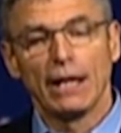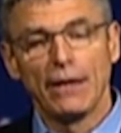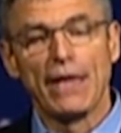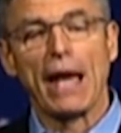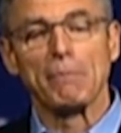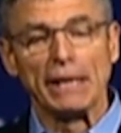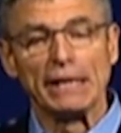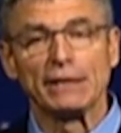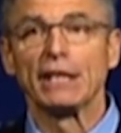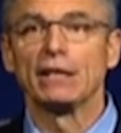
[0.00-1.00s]
And that
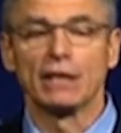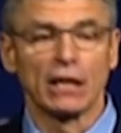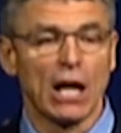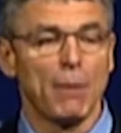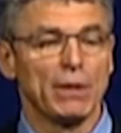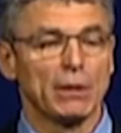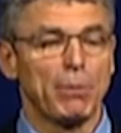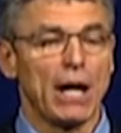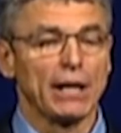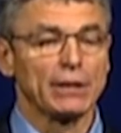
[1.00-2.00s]
means it is incumbent
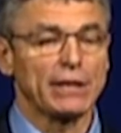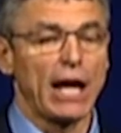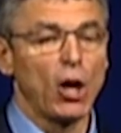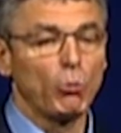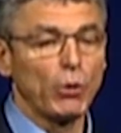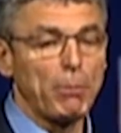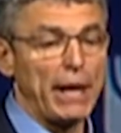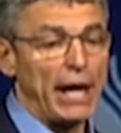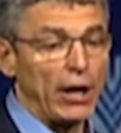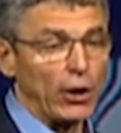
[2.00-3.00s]
upon us to help
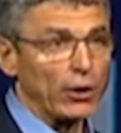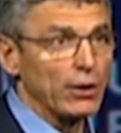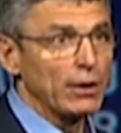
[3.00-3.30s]
repair